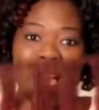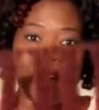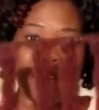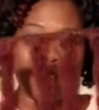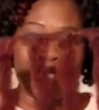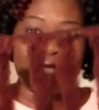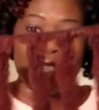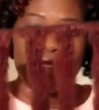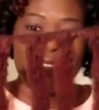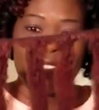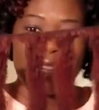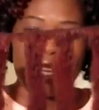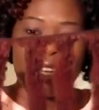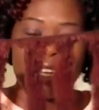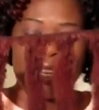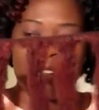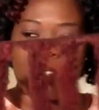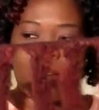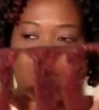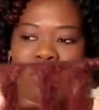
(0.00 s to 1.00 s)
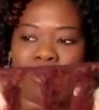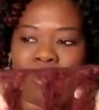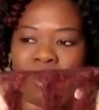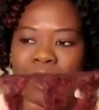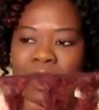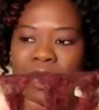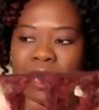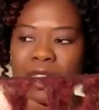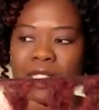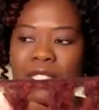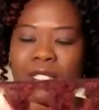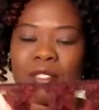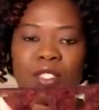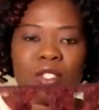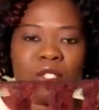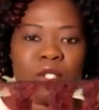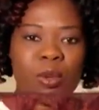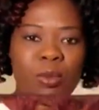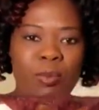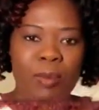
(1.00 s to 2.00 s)
I'll definitely go for this.
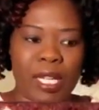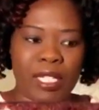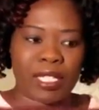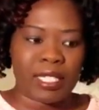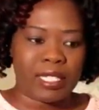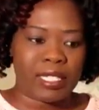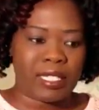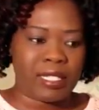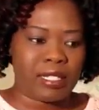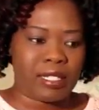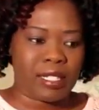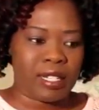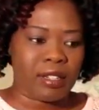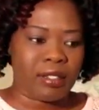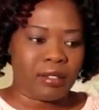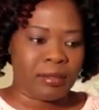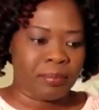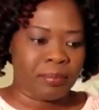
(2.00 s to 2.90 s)
So much easier.